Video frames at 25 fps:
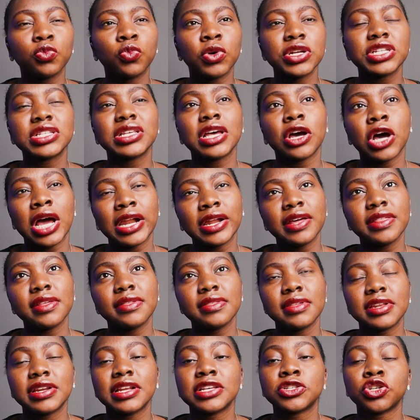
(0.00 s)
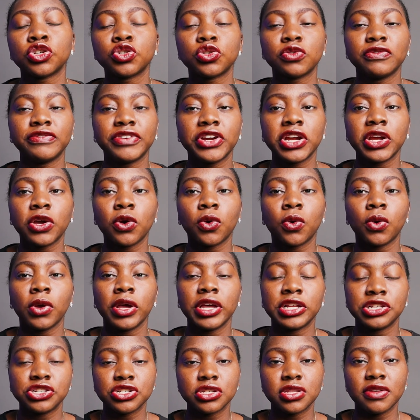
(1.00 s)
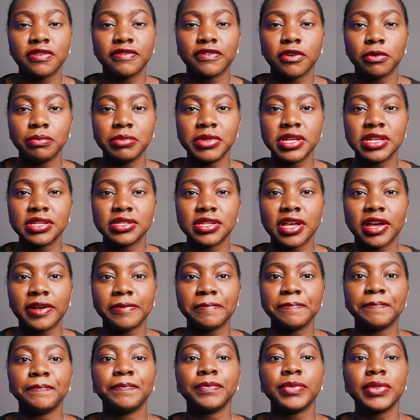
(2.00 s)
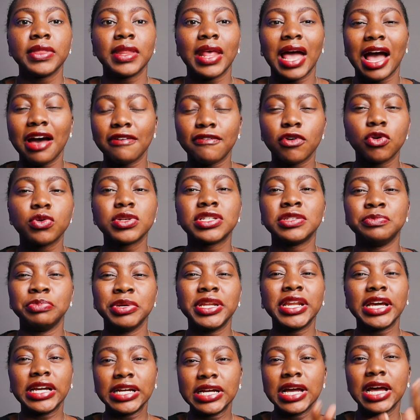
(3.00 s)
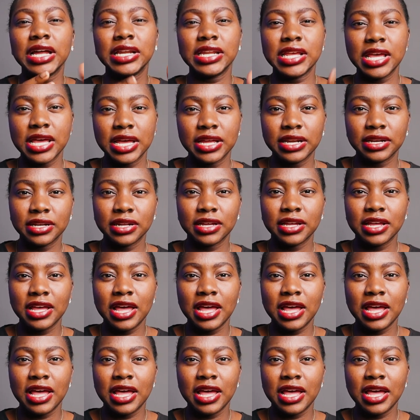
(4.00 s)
what's another thing that's also very interesting for me is that I've always been a Ghanaian,